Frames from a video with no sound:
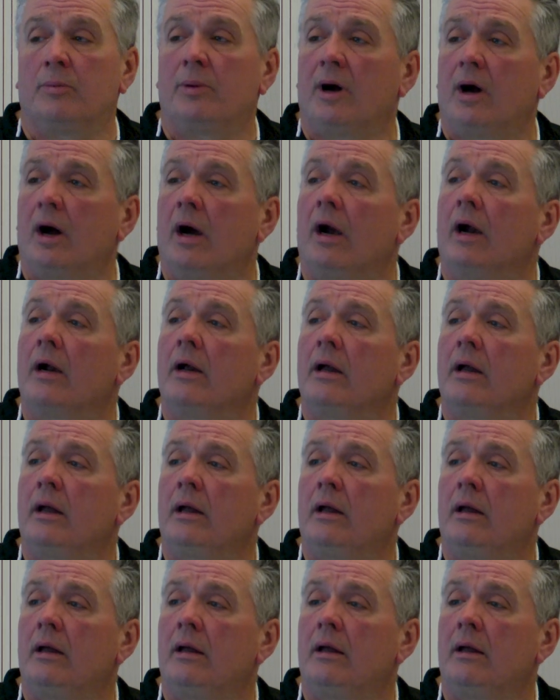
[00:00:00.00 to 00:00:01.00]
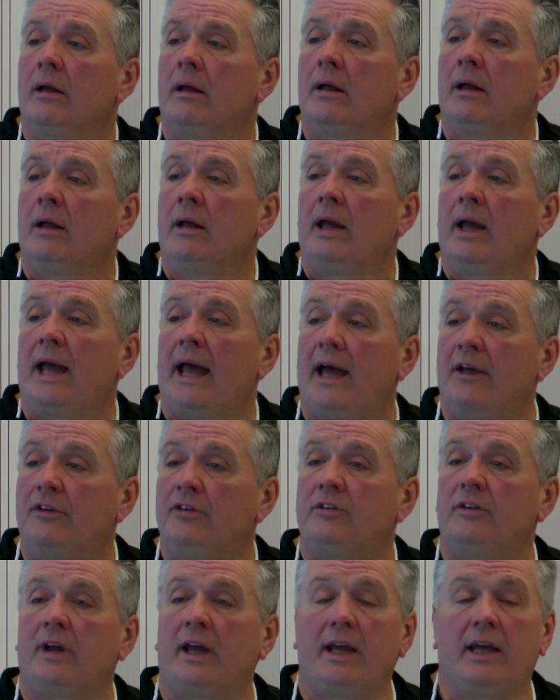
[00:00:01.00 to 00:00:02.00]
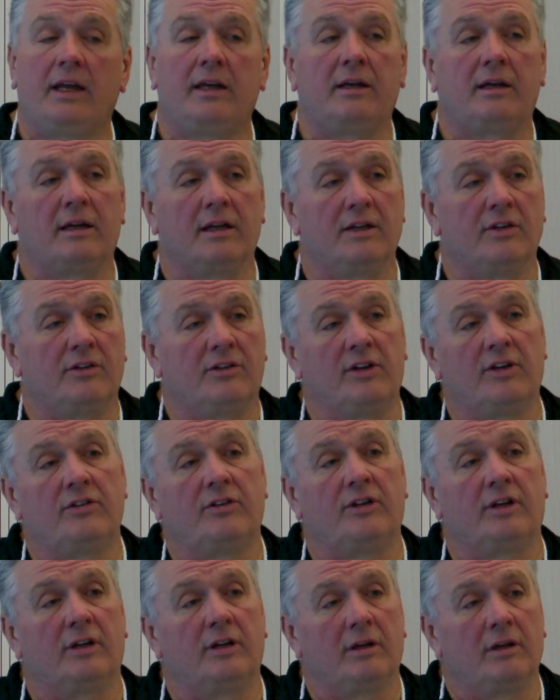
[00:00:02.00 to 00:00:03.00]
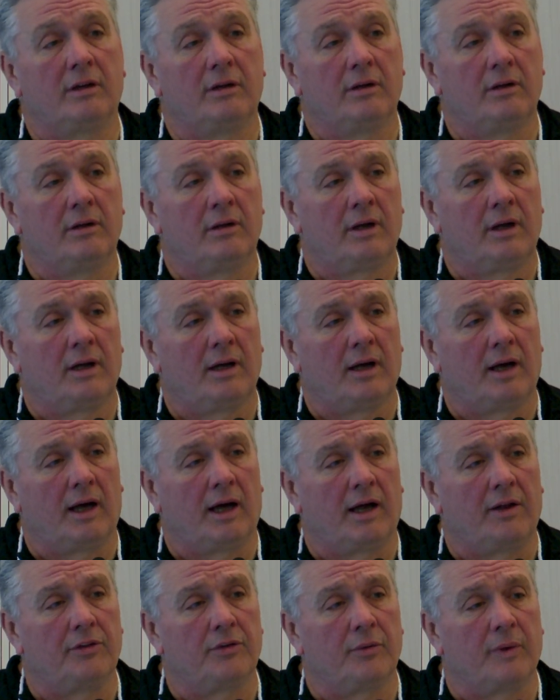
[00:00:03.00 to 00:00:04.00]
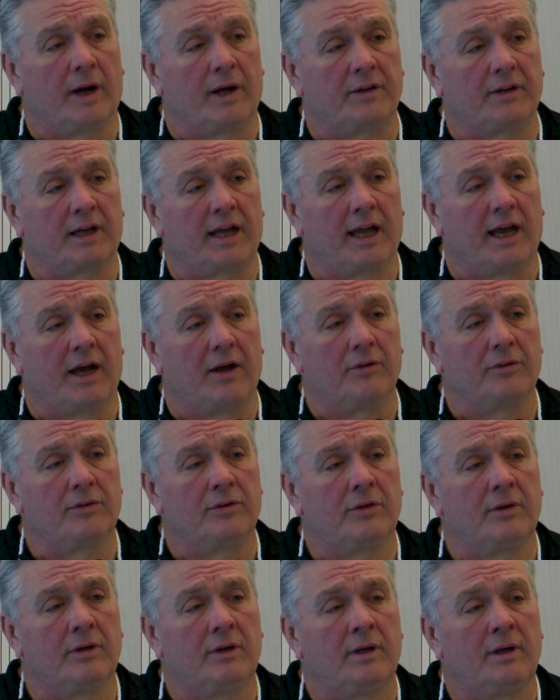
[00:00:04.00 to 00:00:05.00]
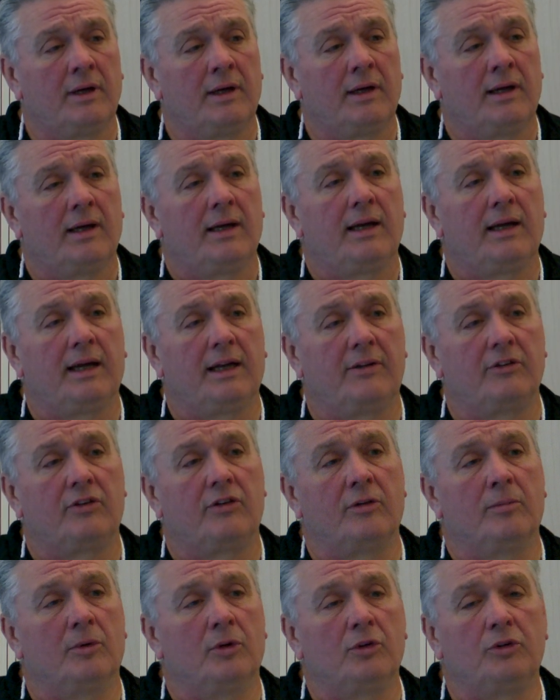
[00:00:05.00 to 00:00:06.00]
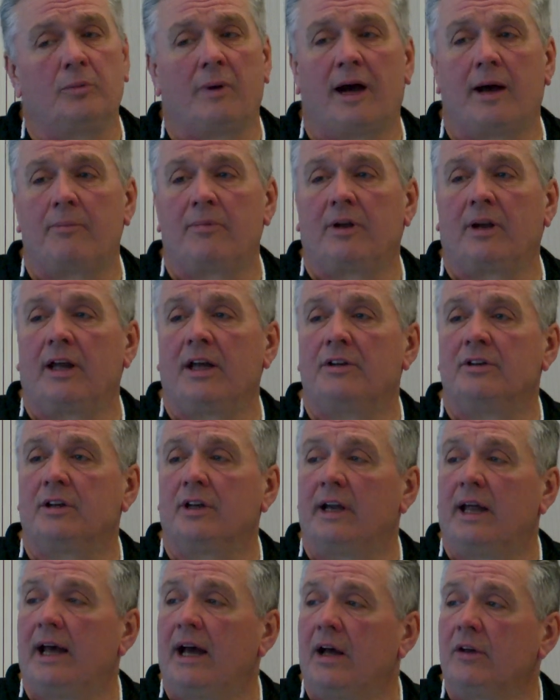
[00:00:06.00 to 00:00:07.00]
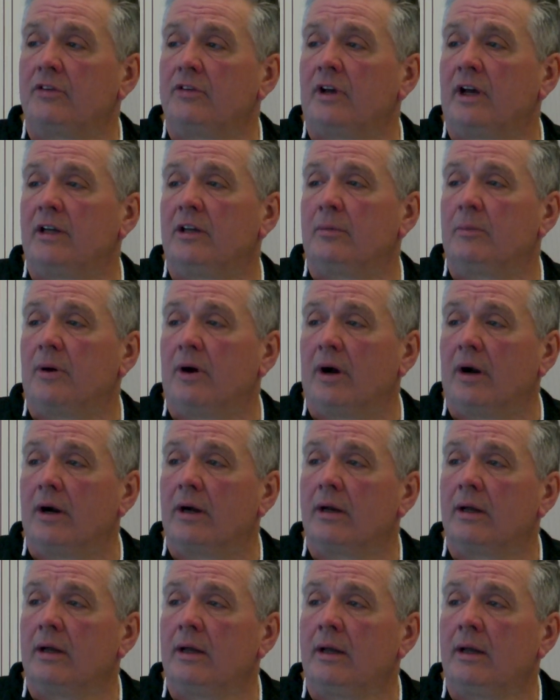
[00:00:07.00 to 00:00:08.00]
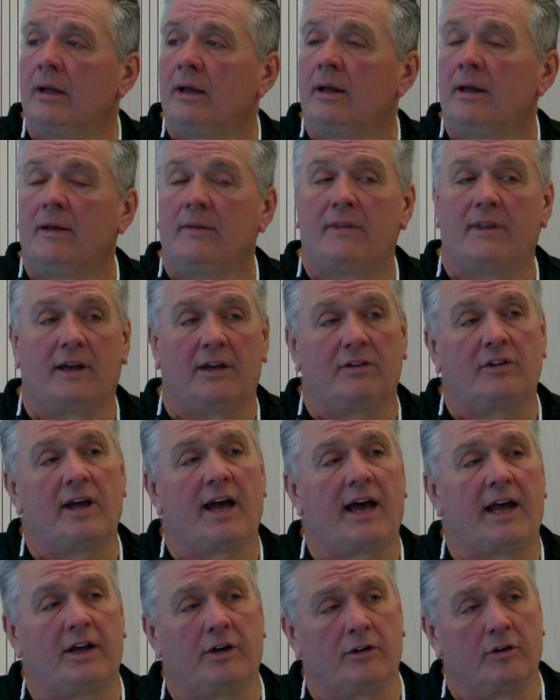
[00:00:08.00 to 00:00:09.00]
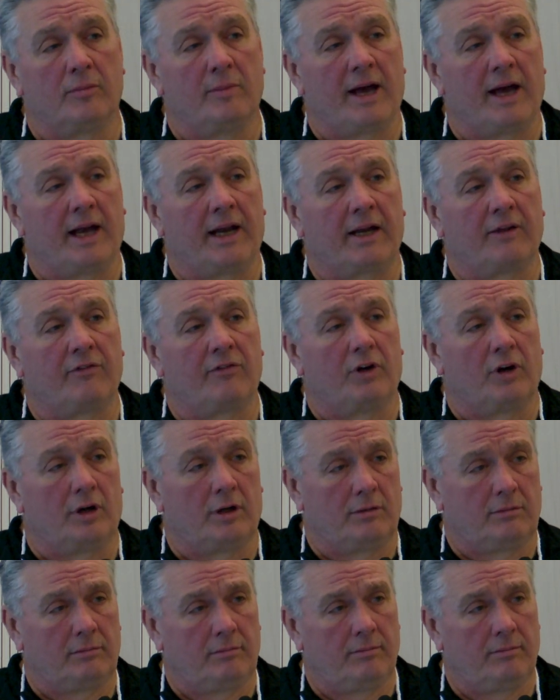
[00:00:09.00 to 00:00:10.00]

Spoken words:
park has stayed consistent throughout the counts. It's the moose population outside the park that has had a dramatic fall.